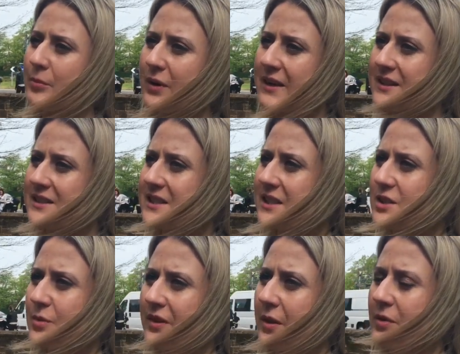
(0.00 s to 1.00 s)
pregnancy
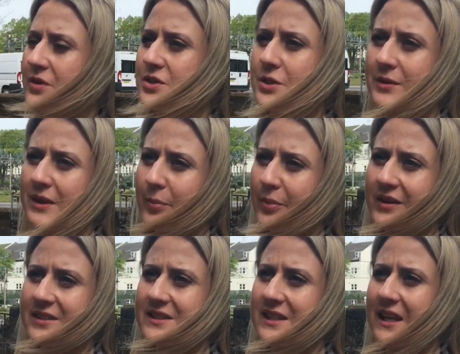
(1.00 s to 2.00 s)
to what they want during their
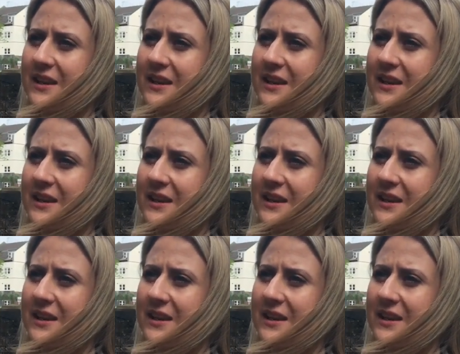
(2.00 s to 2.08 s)
pregnancy,